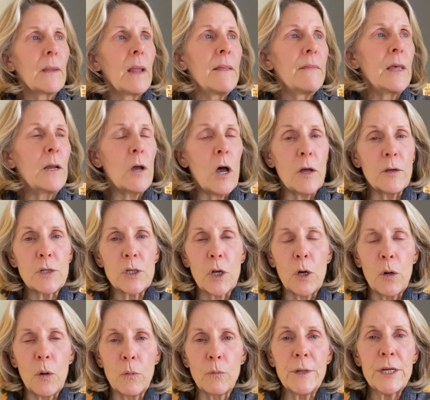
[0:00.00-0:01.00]
Then
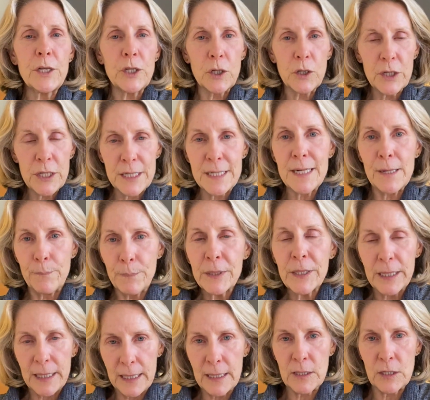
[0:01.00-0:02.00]
also research
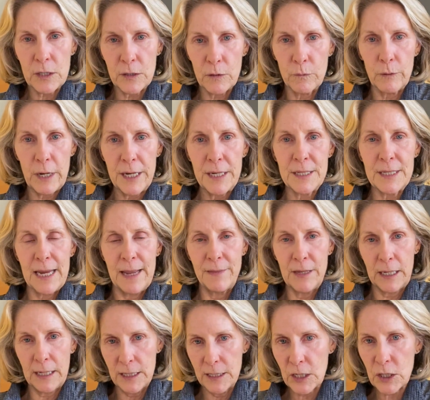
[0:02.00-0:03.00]
deeply into the race and
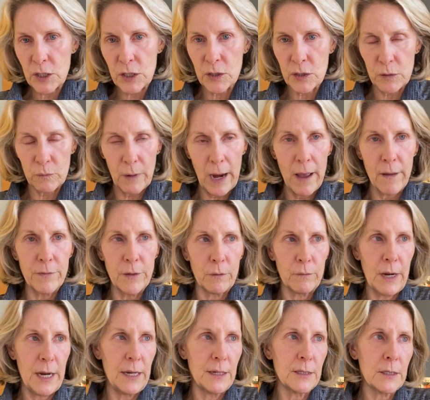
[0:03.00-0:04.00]
the conditions around the
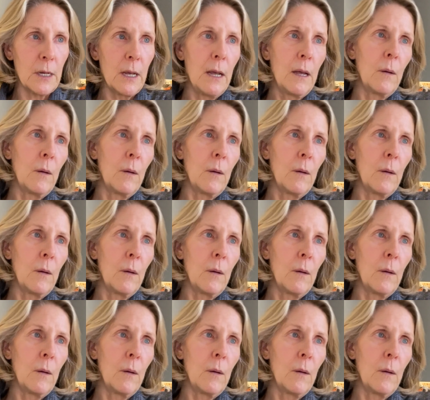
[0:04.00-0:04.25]
race.